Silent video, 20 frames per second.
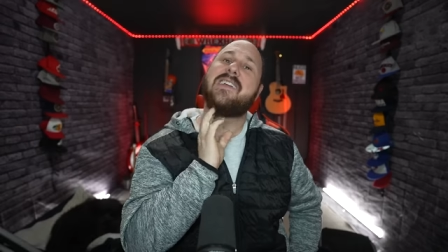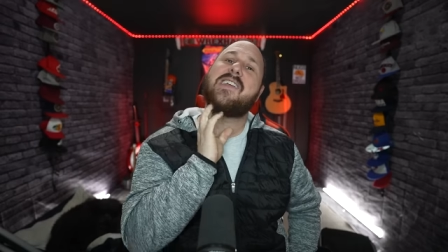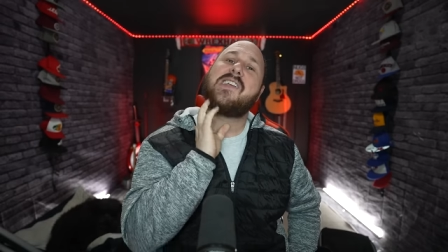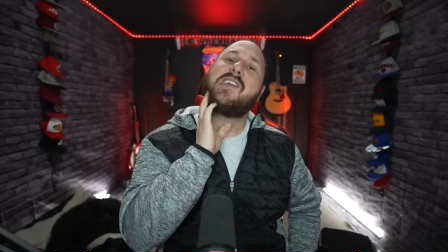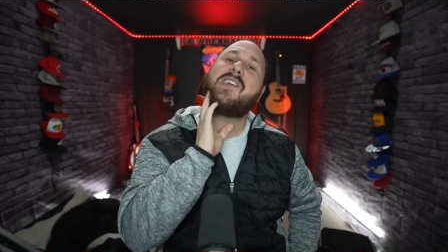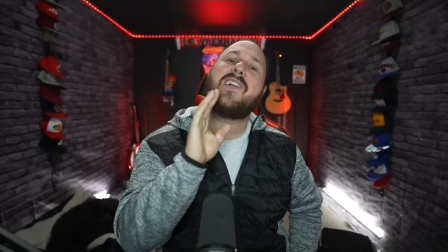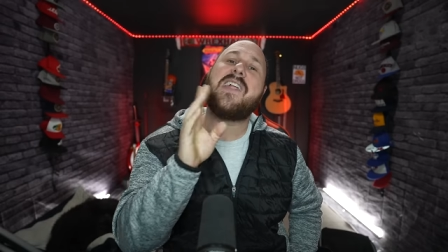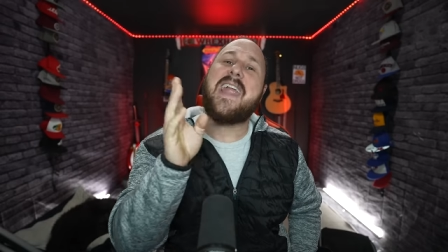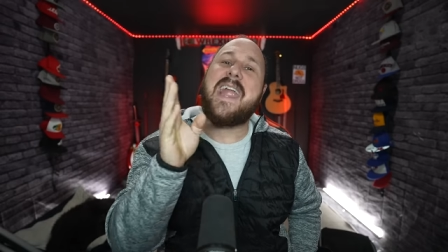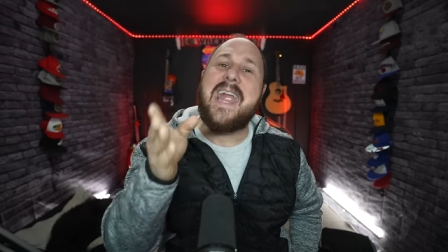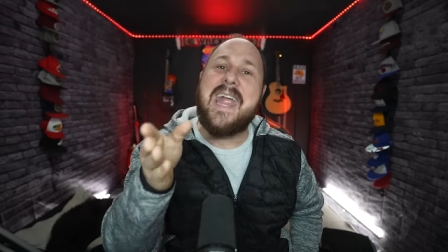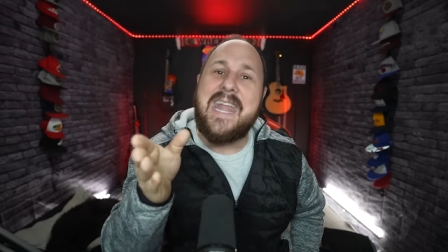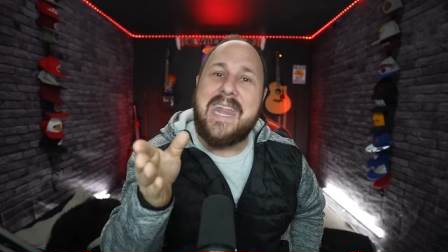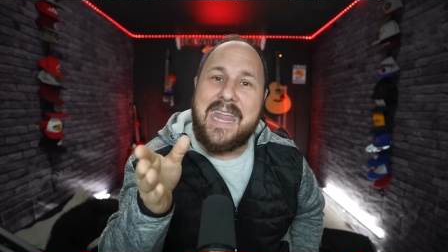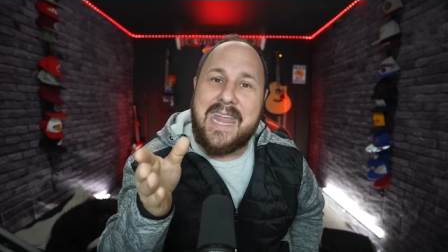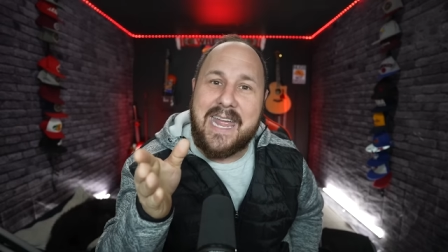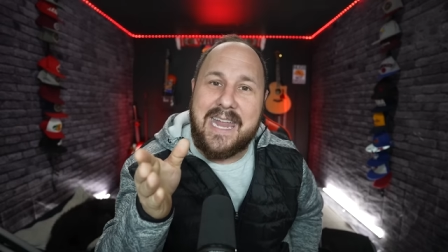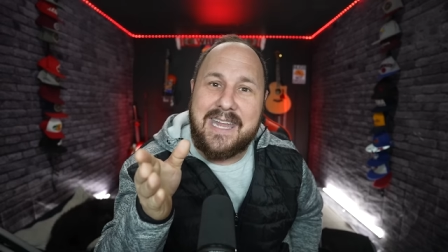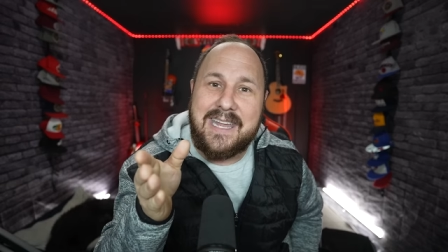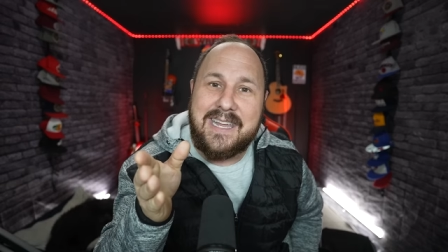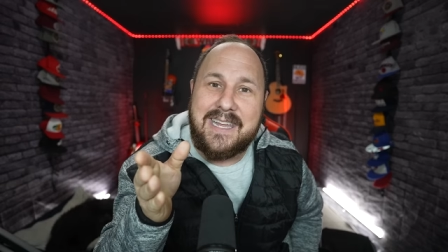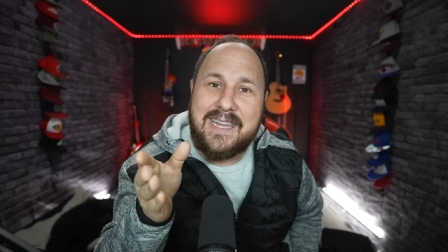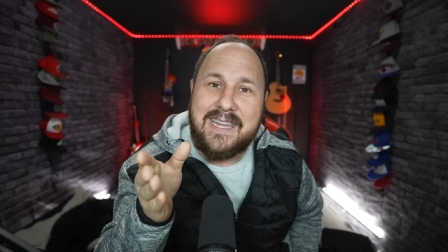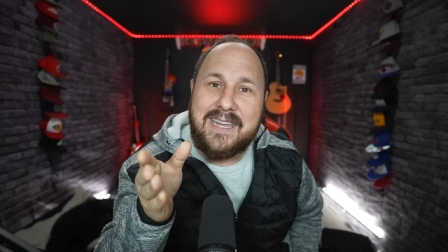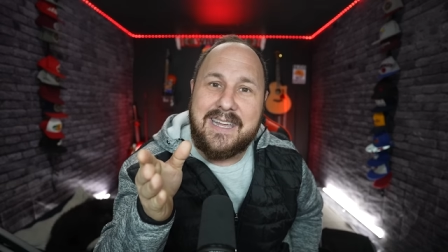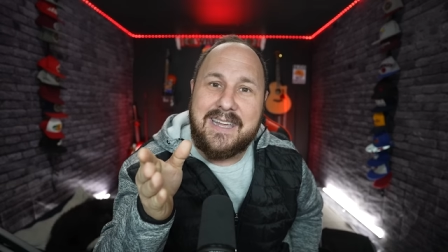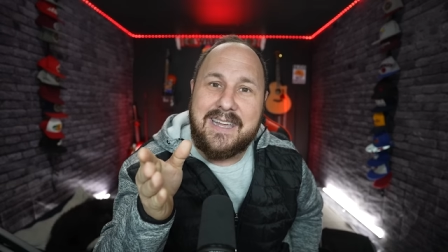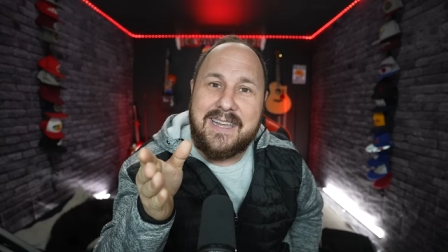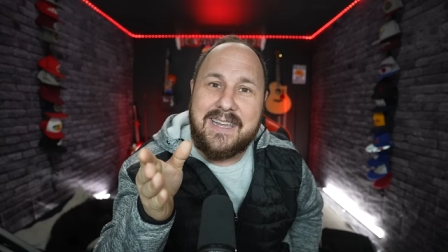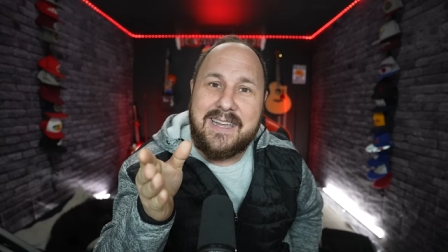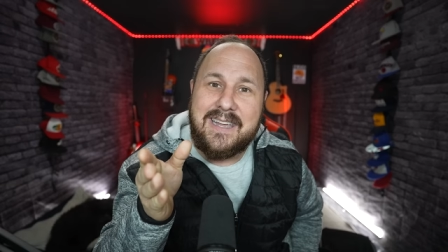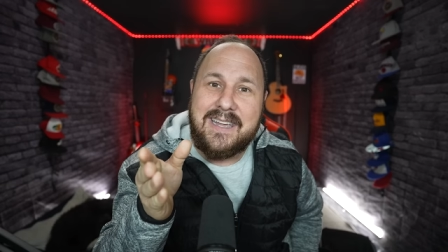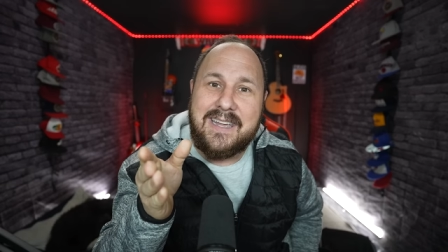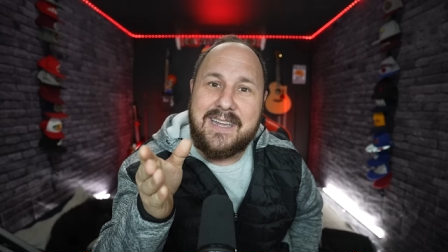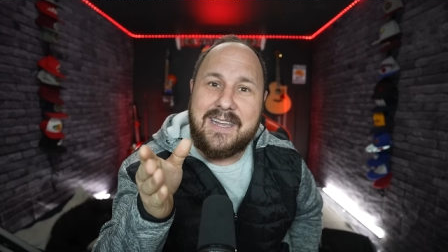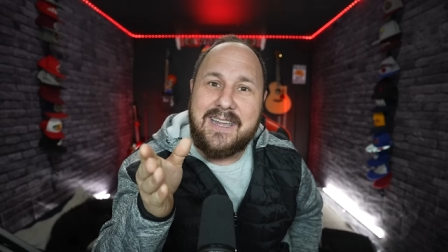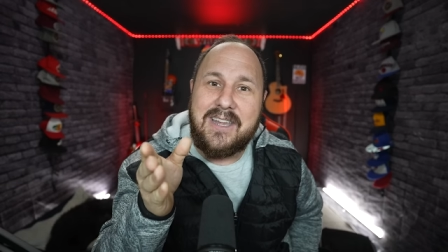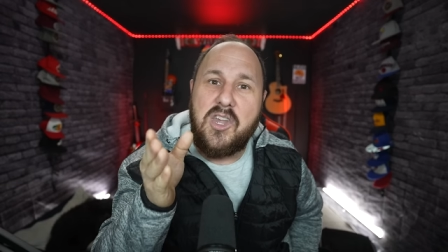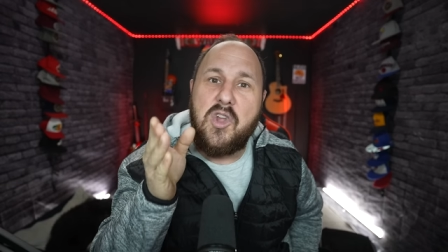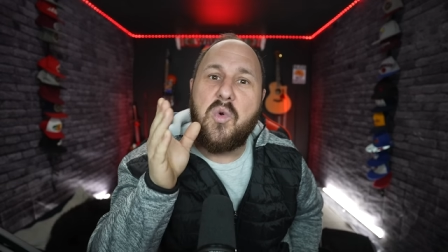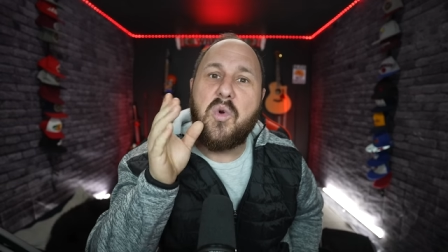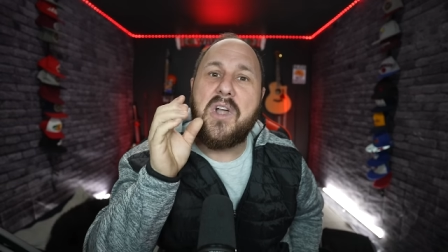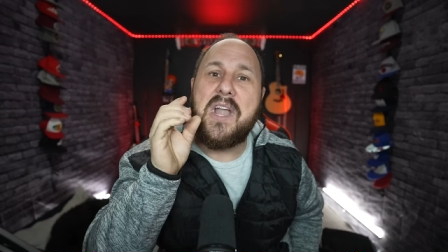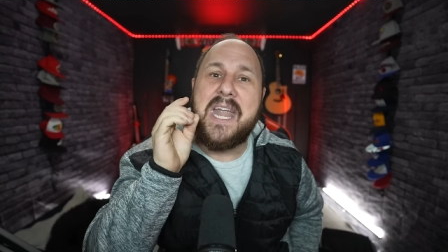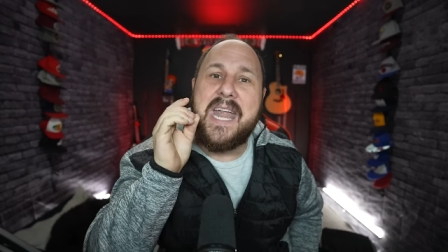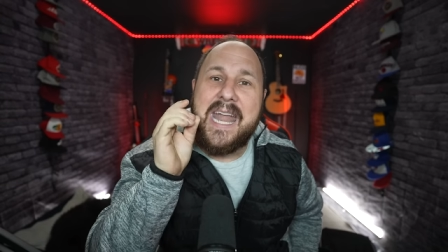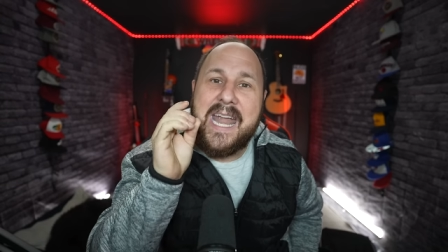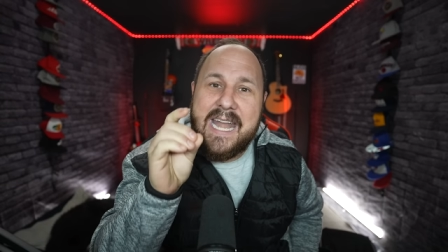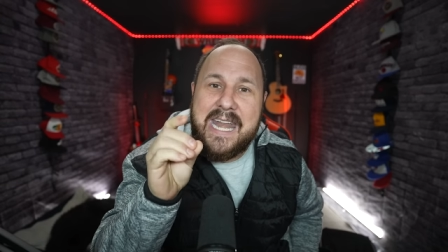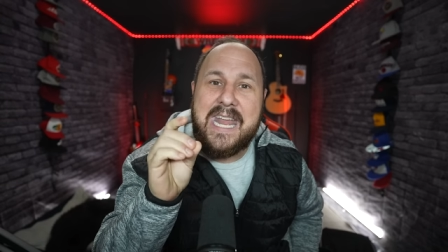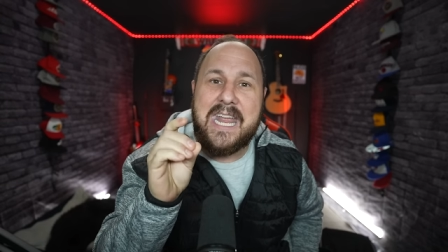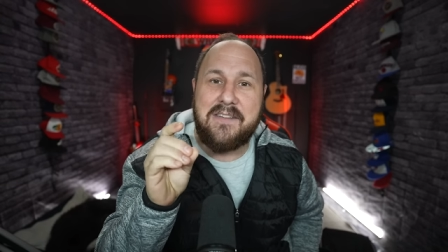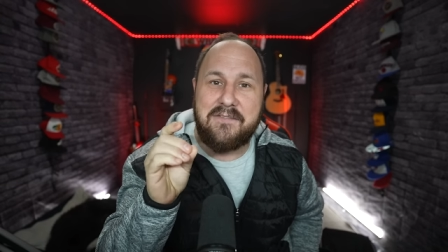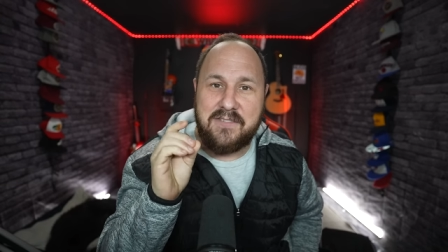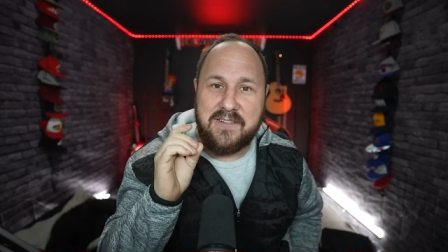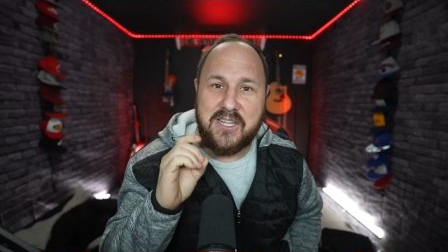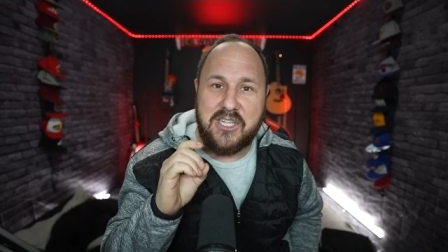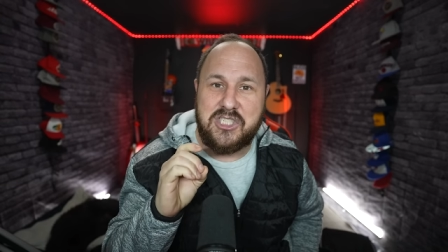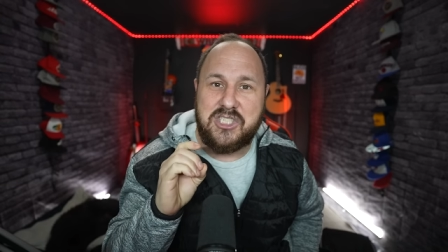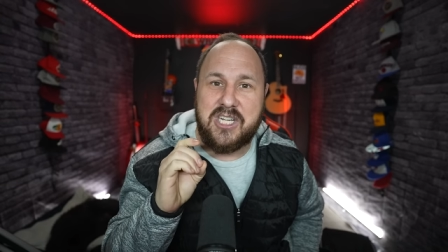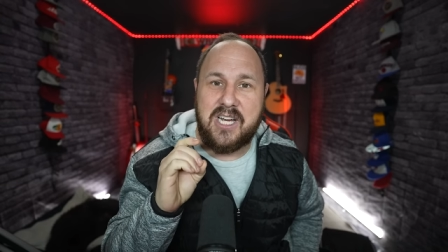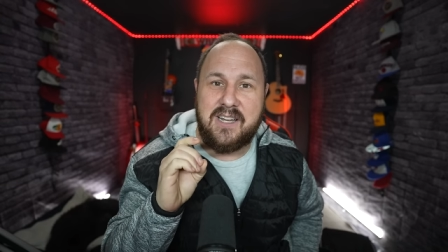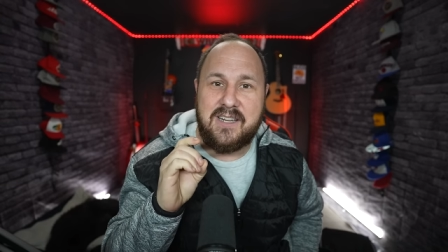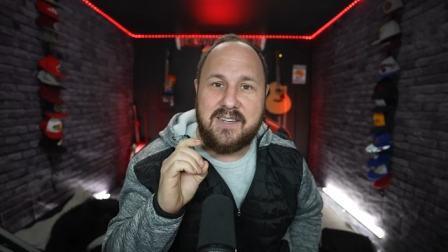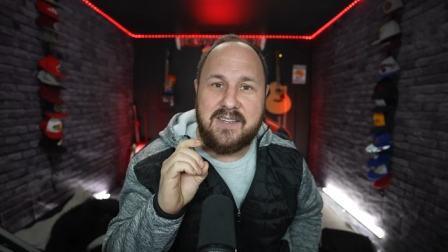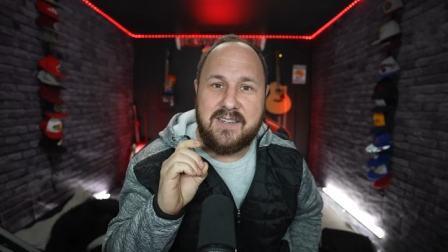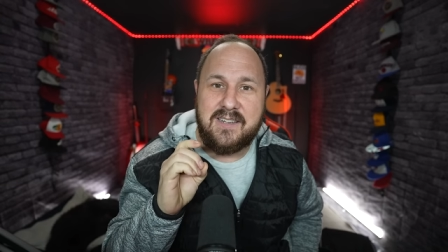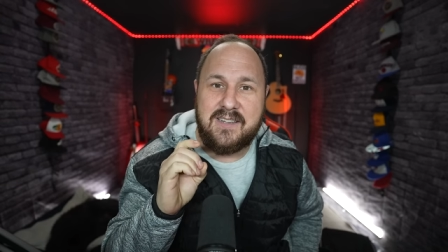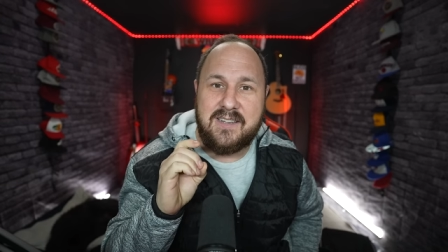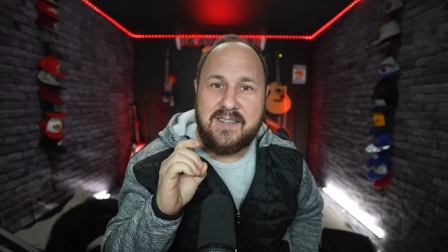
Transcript: You're an idiot. You are an idiot, Felicia.